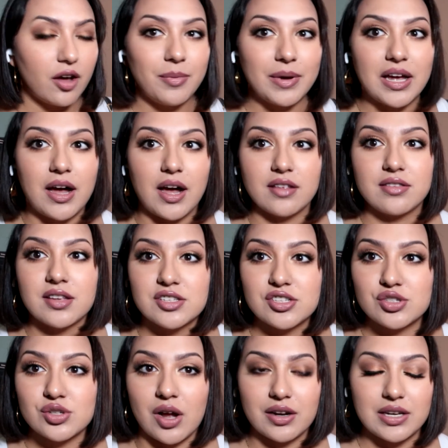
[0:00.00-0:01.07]
Oh my god, such
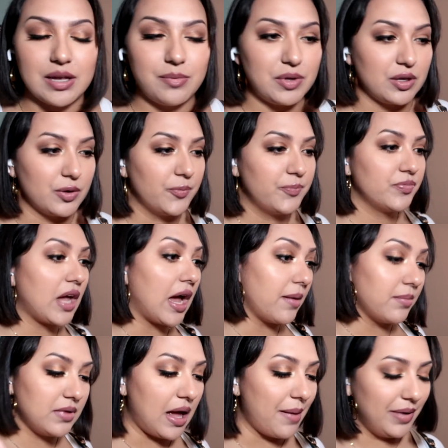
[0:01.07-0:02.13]
a strong debut.
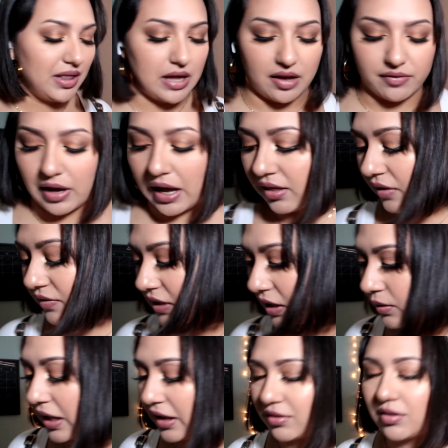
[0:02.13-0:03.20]
I'm, I'm in love. I loved it.
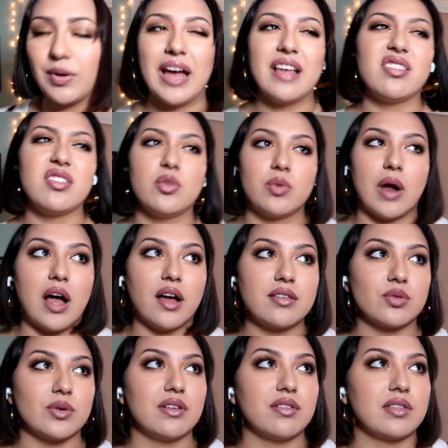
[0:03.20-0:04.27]
Okay, so it has the rock
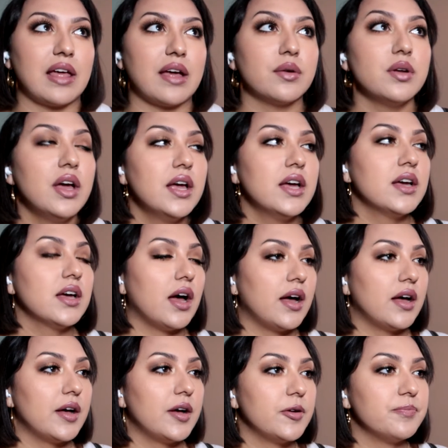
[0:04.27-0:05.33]
sort of sound.
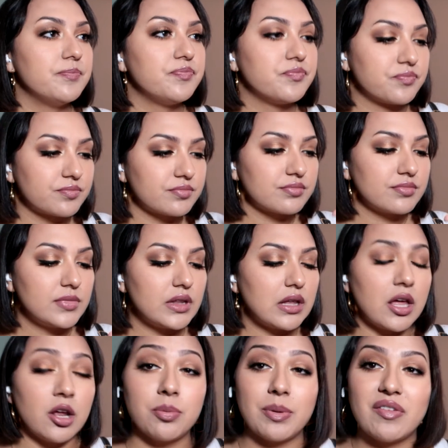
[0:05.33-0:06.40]
Um,
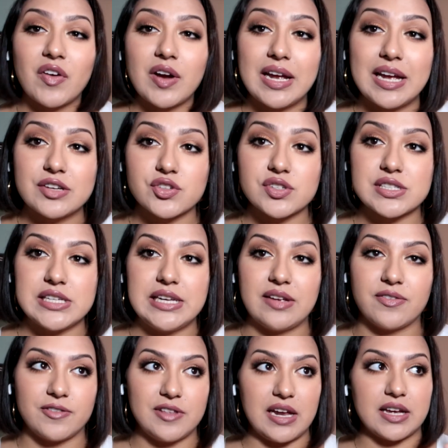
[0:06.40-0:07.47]
It'll be very interesting
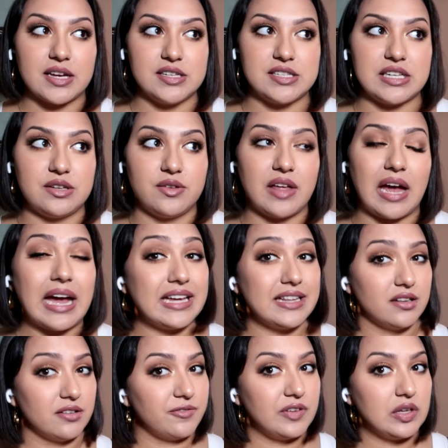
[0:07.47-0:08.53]
if they continue that
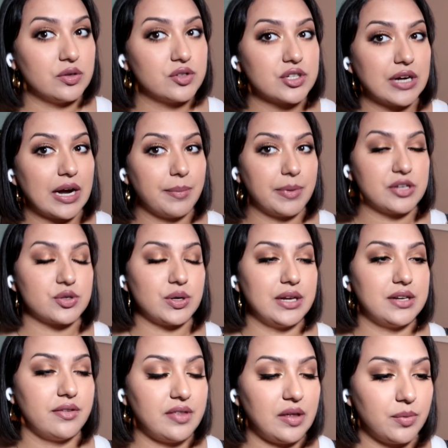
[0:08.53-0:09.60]
in the future. I'm
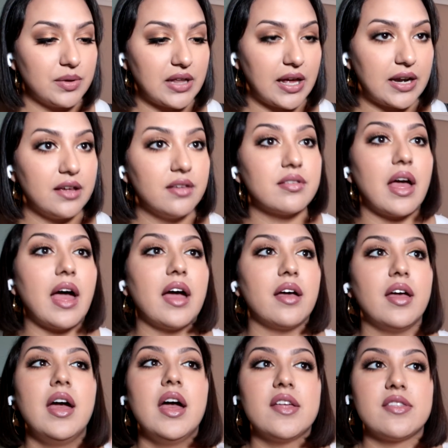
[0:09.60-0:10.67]
intrigued to see what that is.
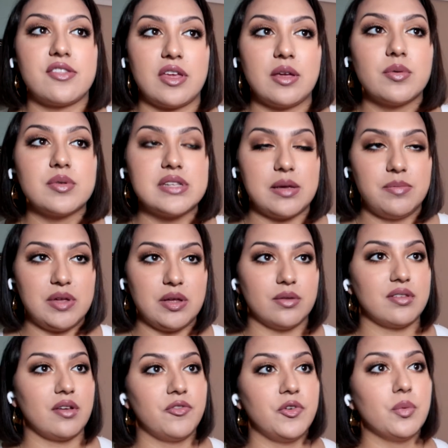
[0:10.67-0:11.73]
I, the thing with
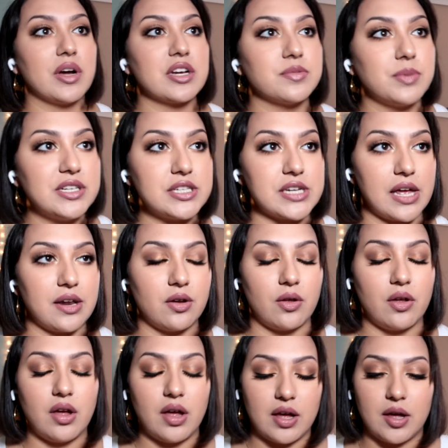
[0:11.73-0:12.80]
debuts, if you watch my
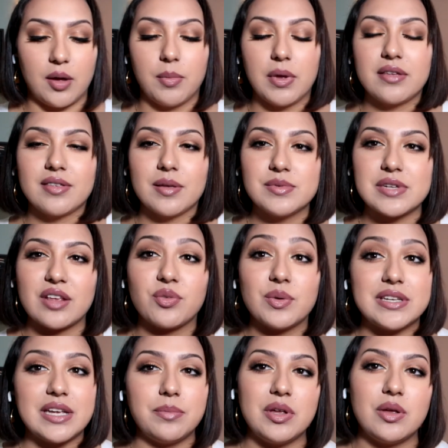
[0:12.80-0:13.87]
channel, um, sometimes
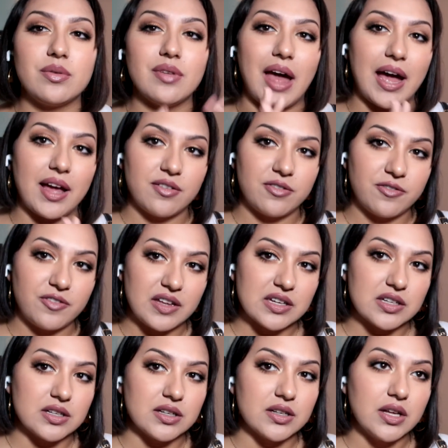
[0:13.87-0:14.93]
with debuts I
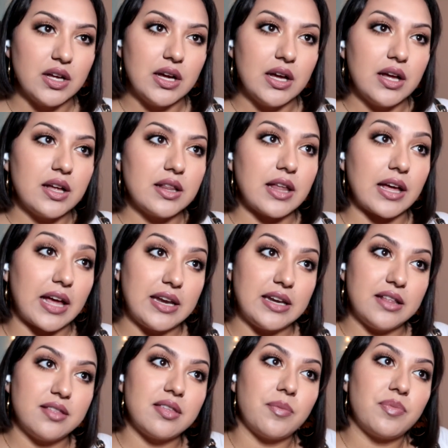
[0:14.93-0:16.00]
feel like I
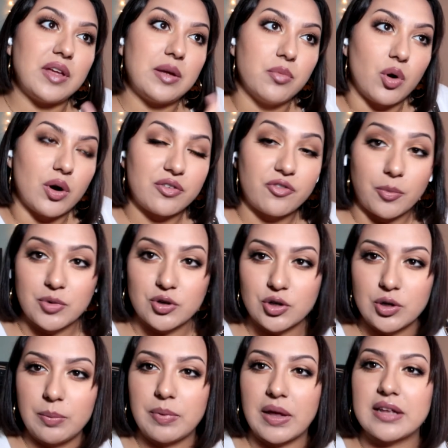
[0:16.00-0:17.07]
need something more from a
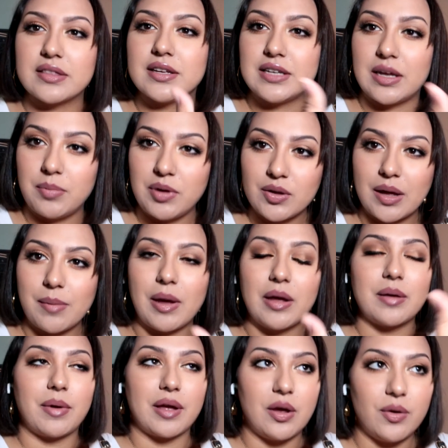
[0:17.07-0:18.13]
group. Like the debut came
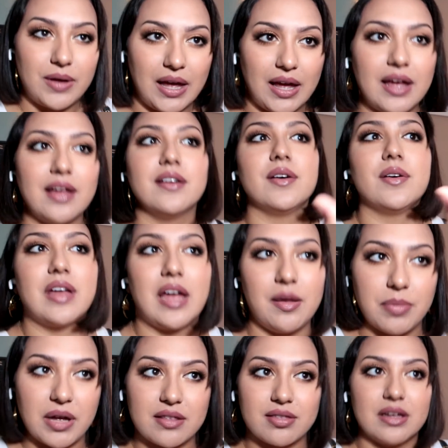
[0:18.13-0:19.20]
out, I'm like, okay, okay,
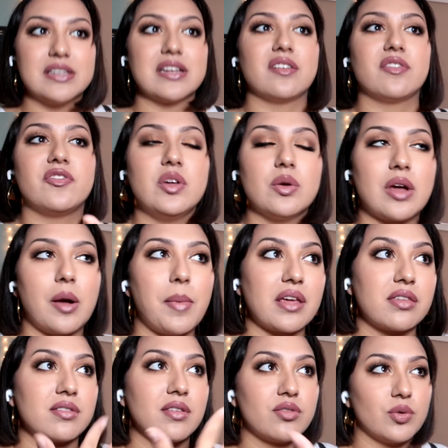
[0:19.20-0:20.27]
but it's gonna take a few
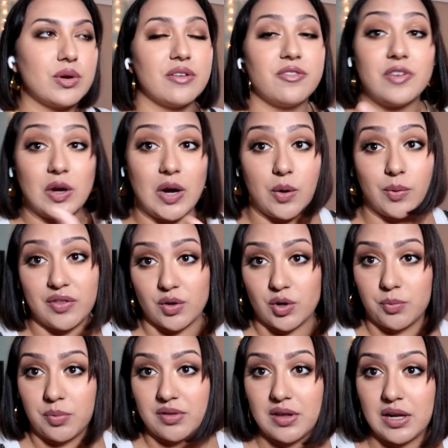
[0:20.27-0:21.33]
comebacks to sort of figure out where the
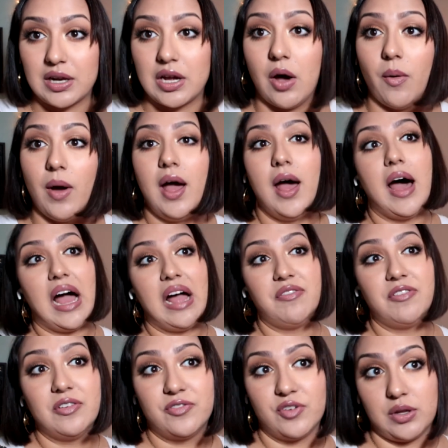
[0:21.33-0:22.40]
group is gonna go. I
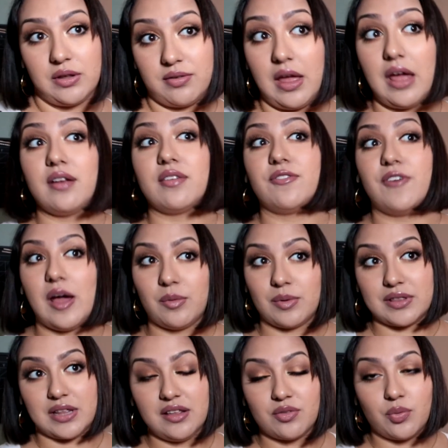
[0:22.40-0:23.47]
feel fully satisfied
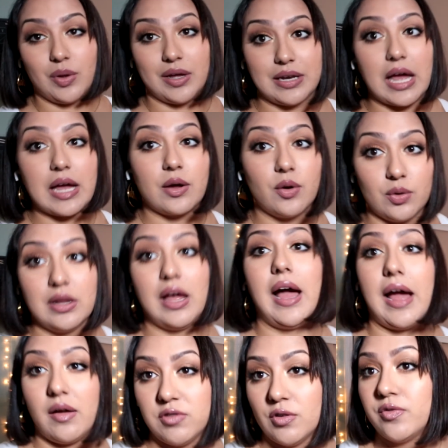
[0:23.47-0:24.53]
with this one, not gonna
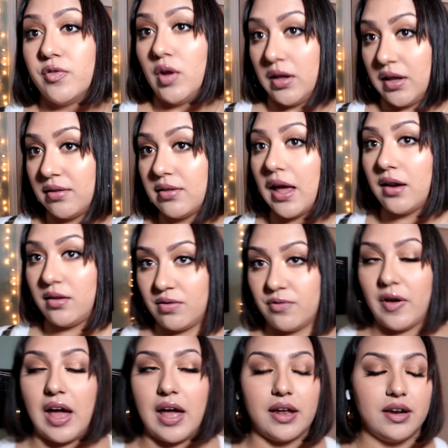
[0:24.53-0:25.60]
lie, I feel fully
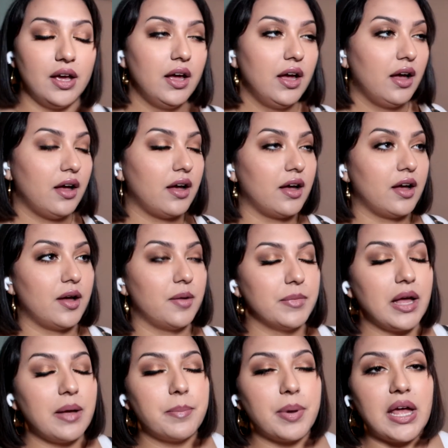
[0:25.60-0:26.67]
satisfied. Um,
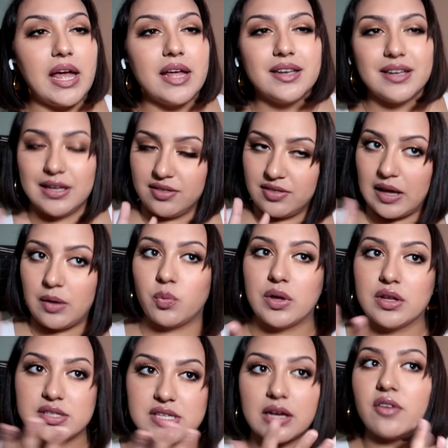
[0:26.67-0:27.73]
but and they
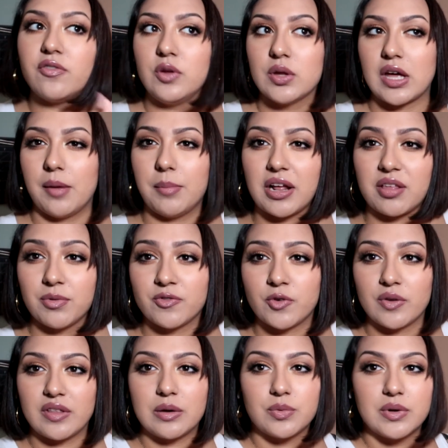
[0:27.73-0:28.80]
will take a few comebacks
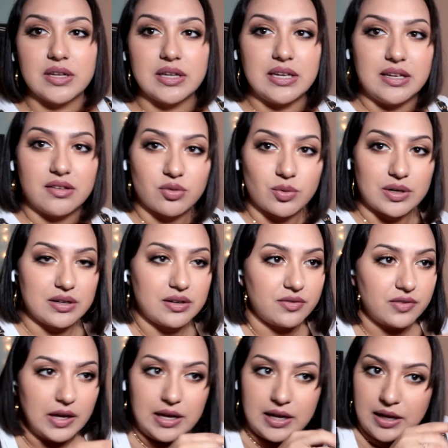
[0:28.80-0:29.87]
before they really sort of